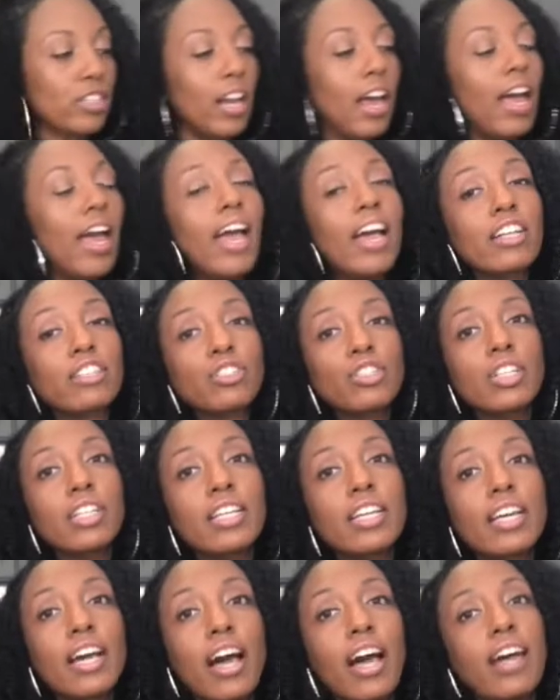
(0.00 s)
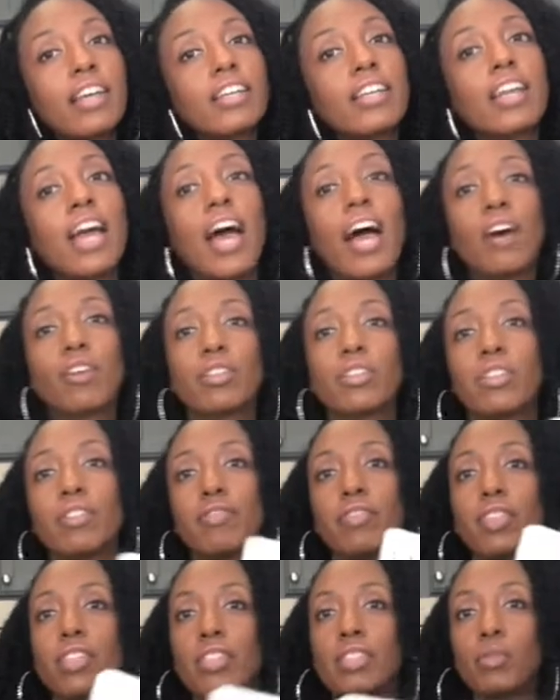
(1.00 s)
and I actually got it out
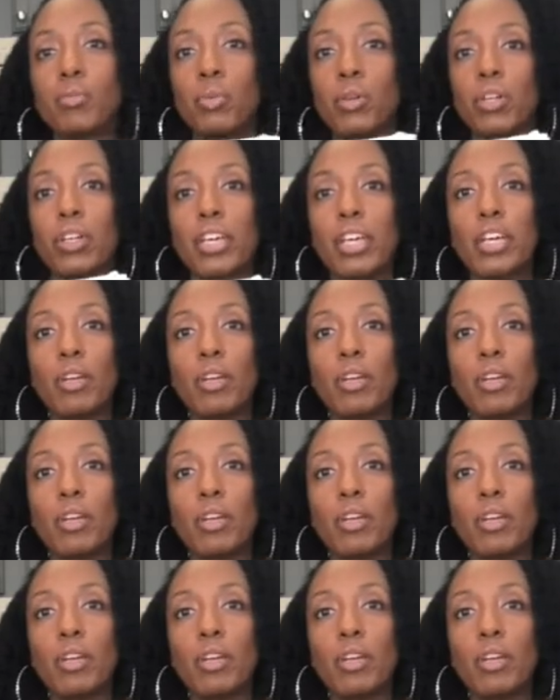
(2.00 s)
of this book,